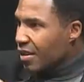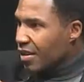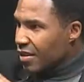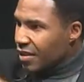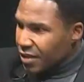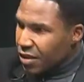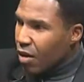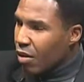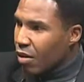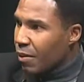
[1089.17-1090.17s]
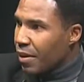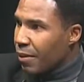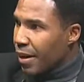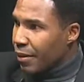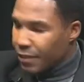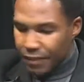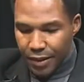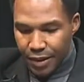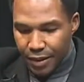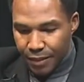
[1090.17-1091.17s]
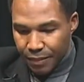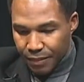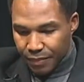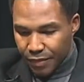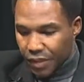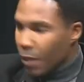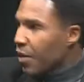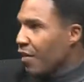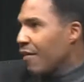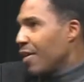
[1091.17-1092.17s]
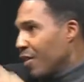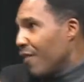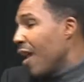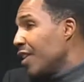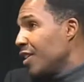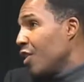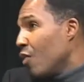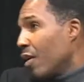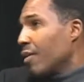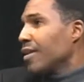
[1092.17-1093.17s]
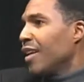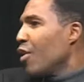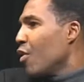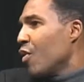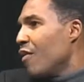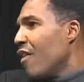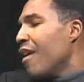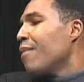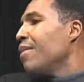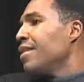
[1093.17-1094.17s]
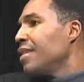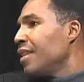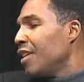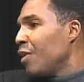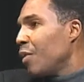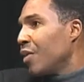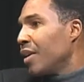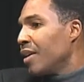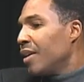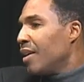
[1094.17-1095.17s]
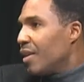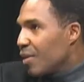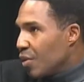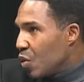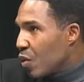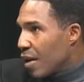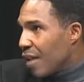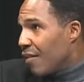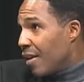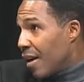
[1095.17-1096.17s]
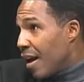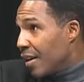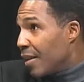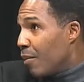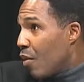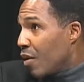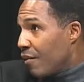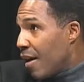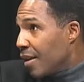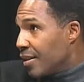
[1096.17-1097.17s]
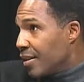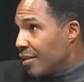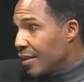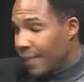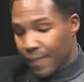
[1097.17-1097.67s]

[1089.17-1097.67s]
Let's talk a little bit about some of your volunteer work. 'Cause I know you were very busy in the community, doing a lot of important volunteering.